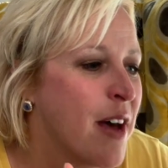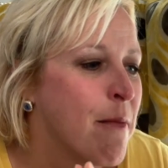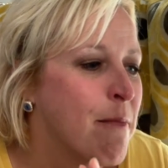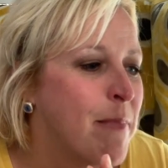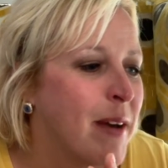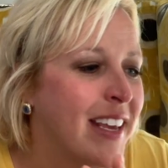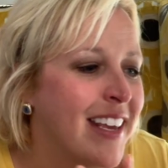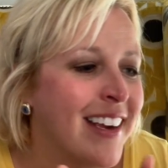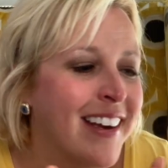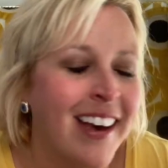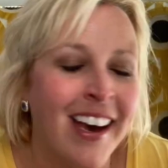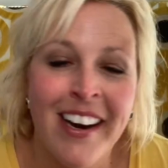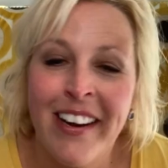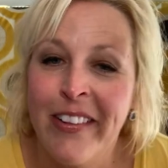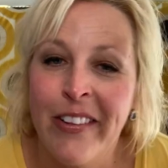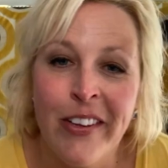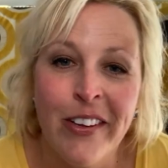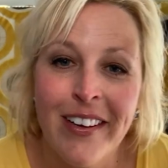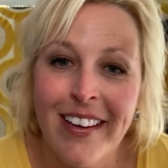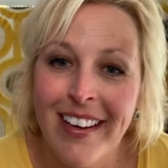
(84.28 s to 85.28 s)
But you got to
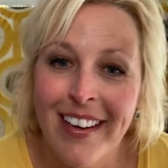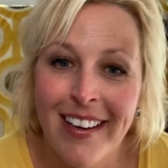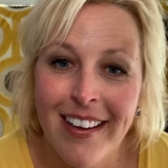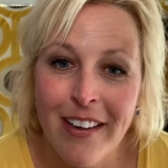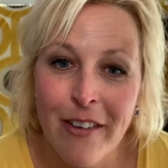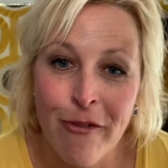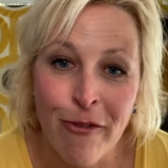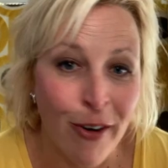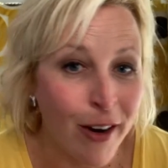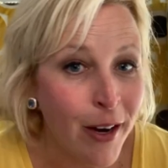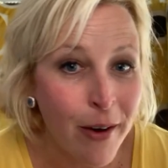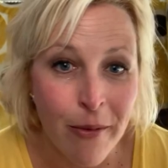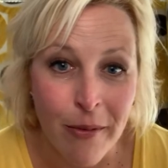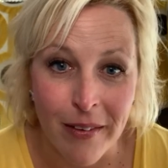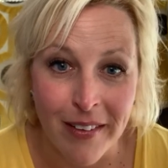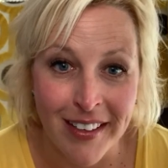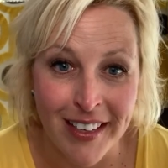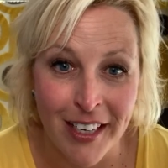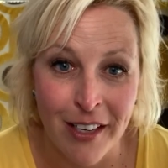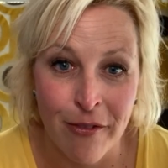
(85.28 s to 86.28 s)
look
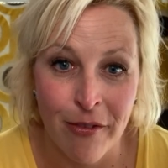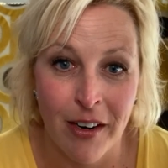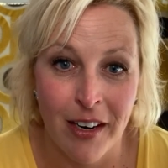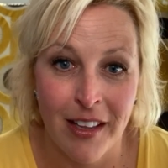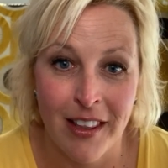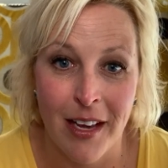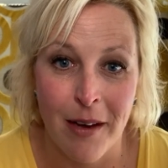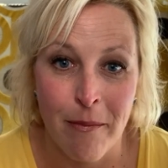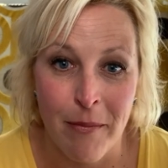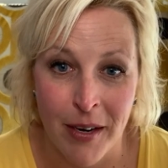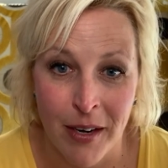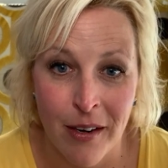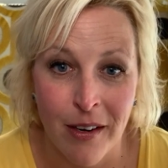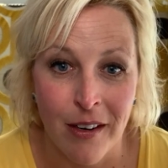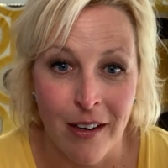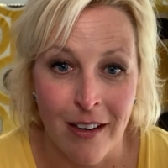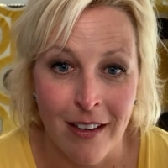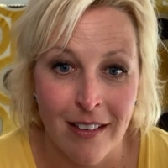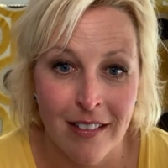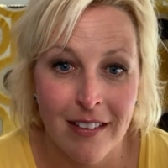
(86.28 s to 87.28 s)
frequently in front of that
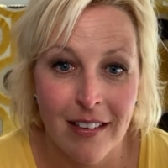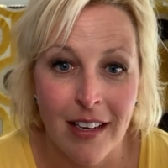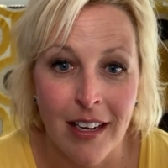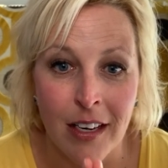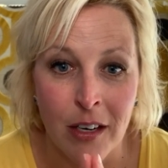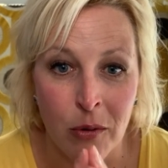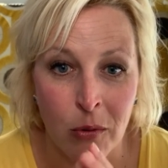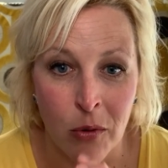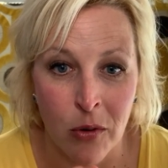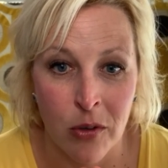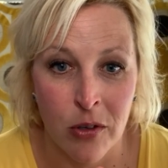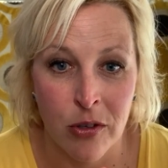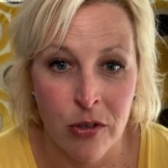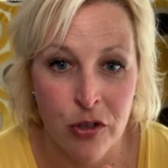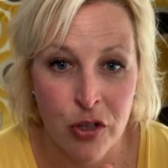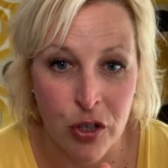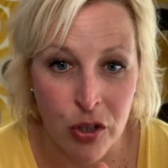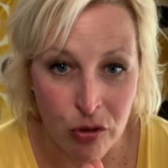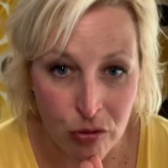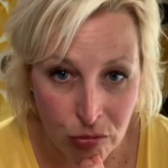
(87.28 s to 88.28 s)
mirror in order
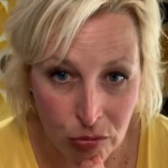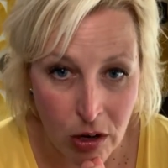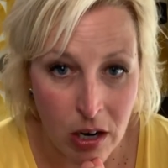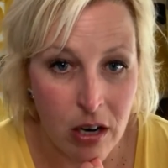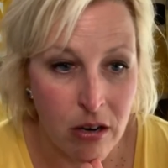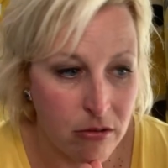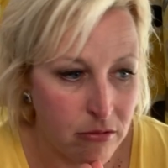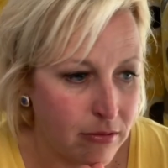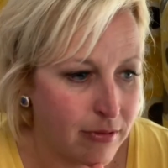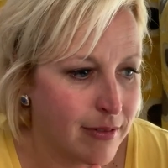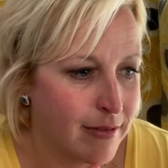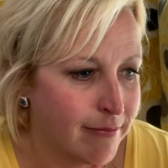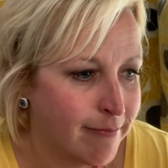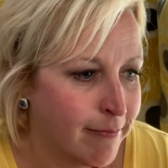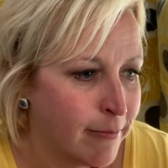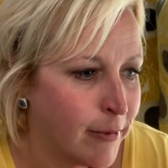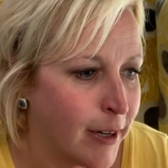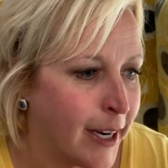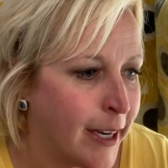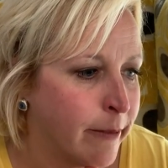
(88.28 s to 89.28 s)
to grow,
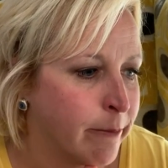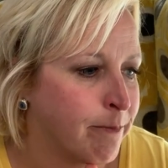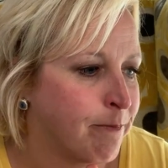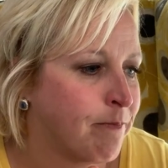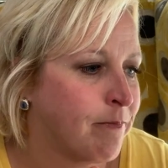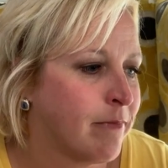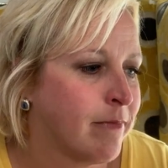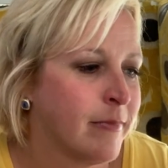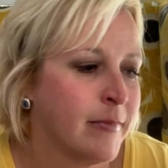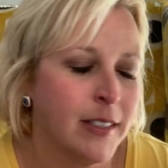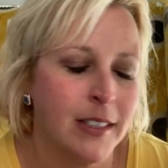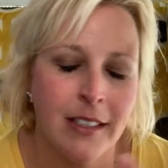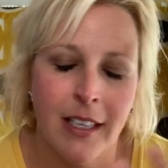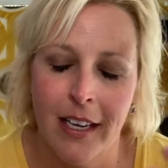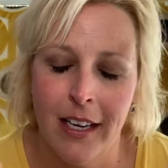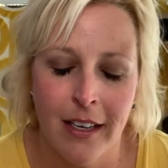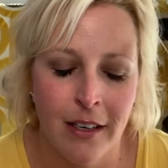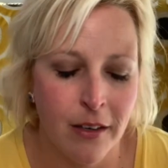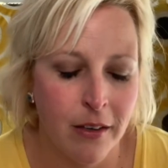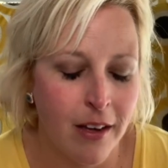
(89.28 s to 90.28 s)
right?
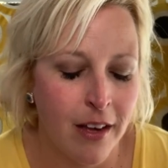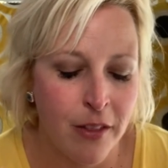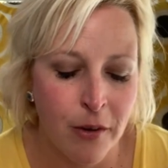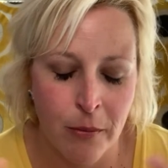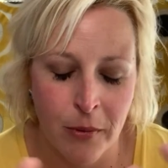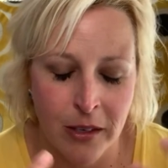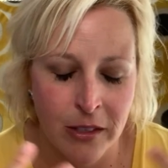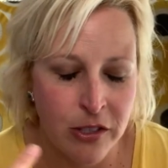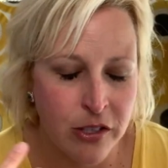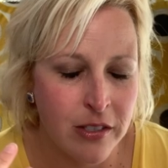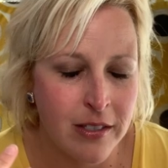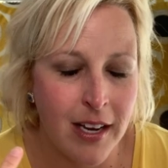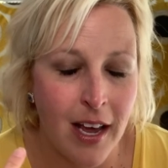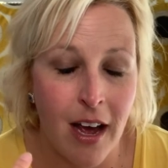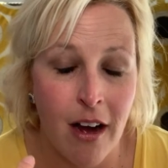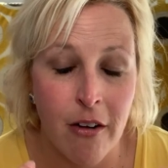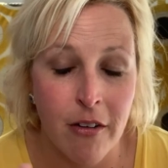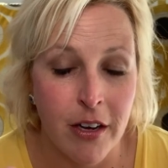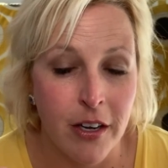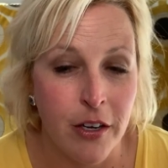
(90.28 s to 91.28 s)
In other words, just
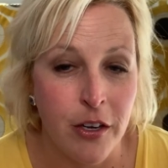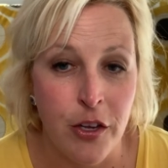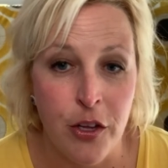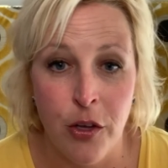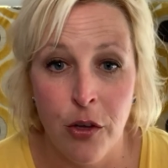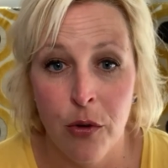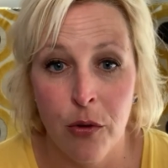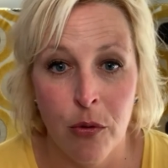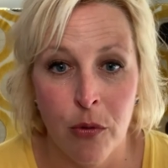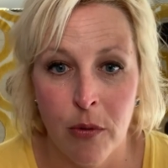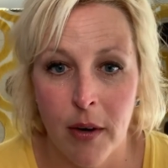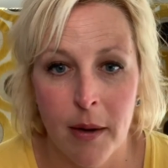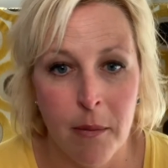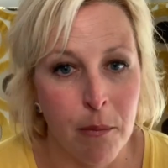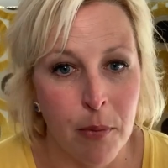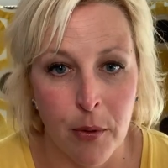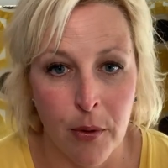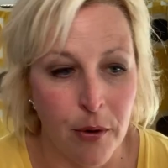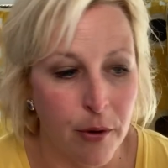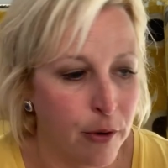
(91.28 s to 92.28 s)
how can you
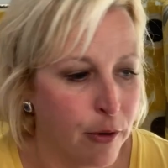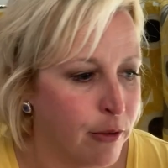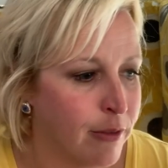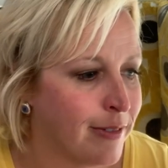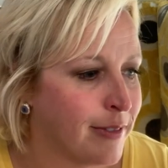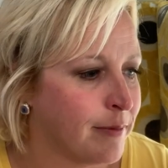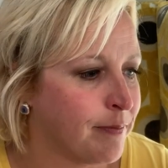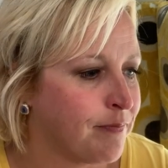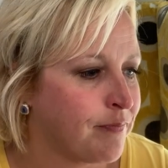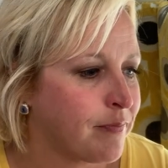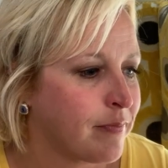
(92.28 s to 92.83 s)
improve?